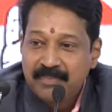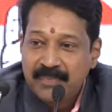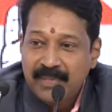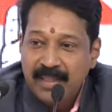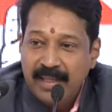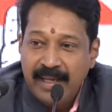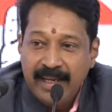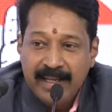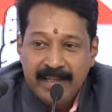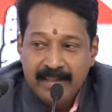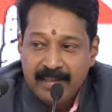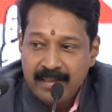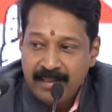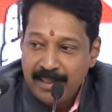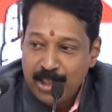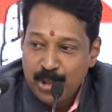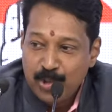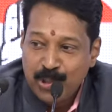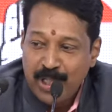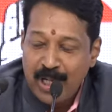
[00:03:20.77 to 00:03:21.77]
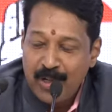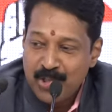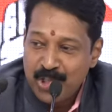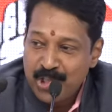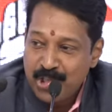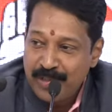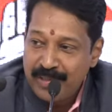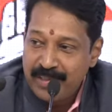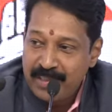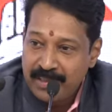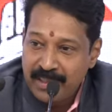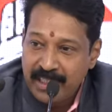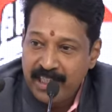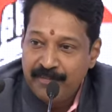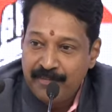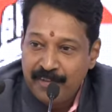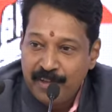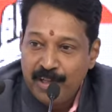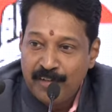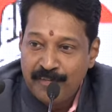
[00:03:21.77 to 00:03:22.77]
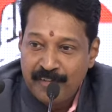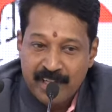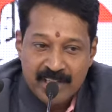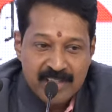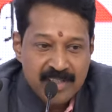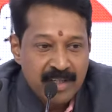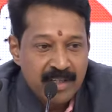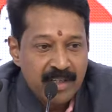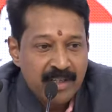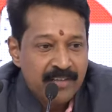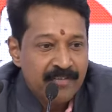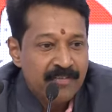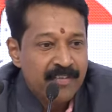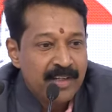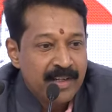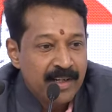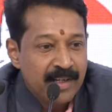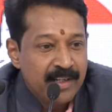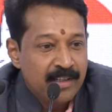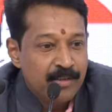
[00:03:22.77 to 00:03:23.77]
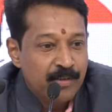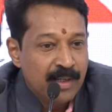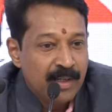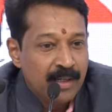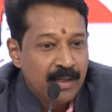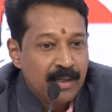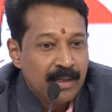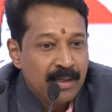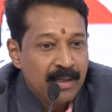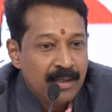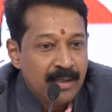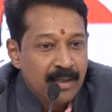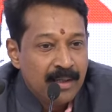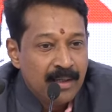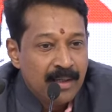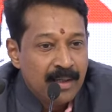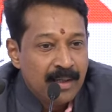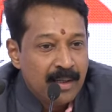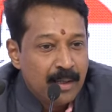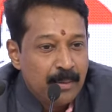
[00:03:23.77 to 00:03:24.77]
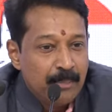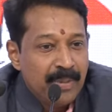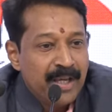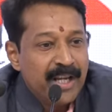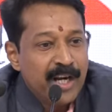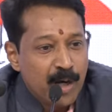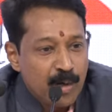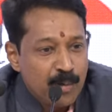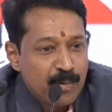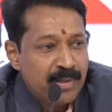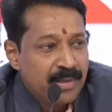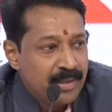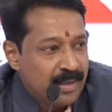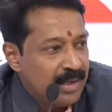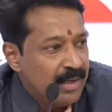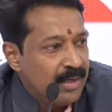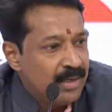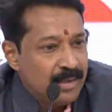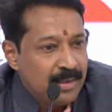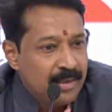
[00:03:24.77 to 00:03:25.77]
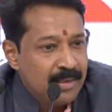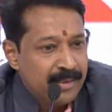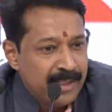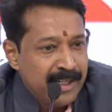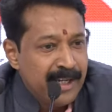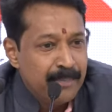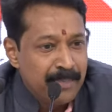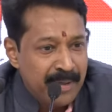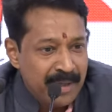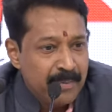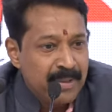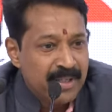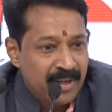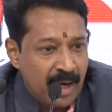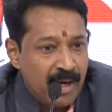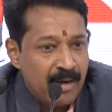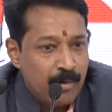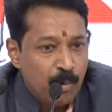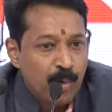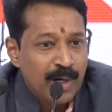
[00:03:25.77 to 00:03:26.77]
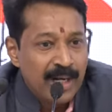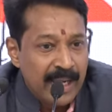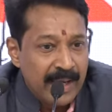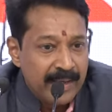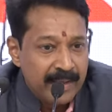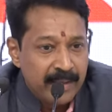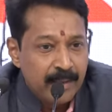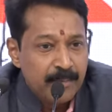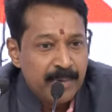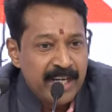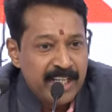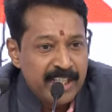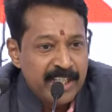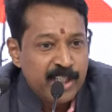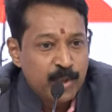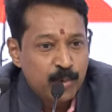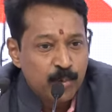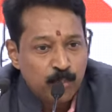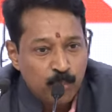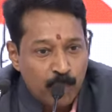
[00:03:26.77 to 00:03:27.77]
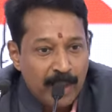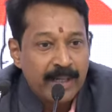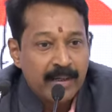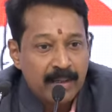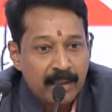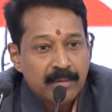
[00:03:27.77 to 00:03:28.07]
And in 2023, if you go for a study, definitely it will be around nearby, 1 lakh, nearby 80 to 1.